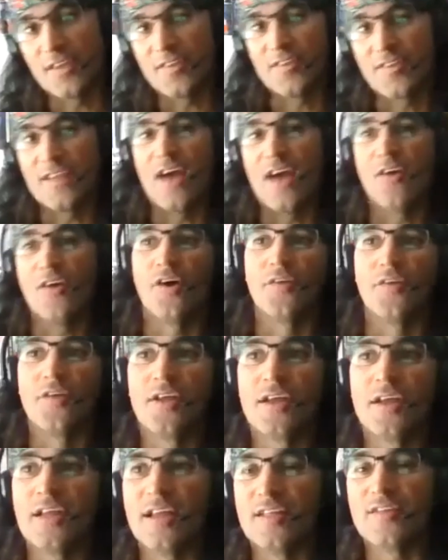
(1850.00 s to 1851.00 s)
that's now got,
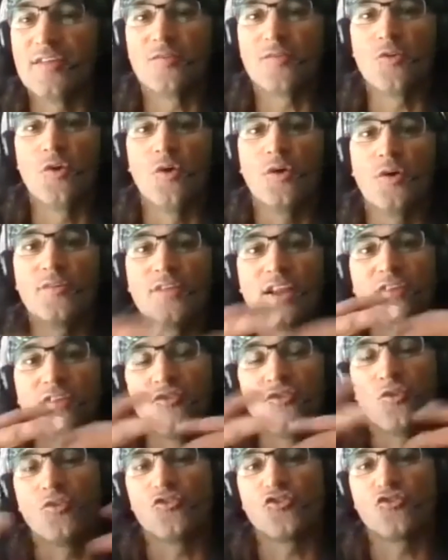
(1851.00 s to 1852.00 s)
that is
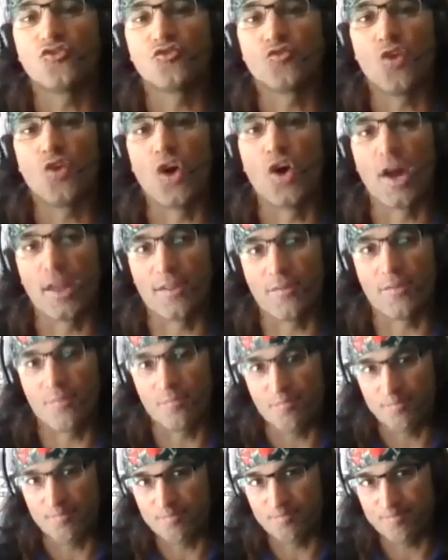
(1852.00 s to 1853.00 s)
your shrine.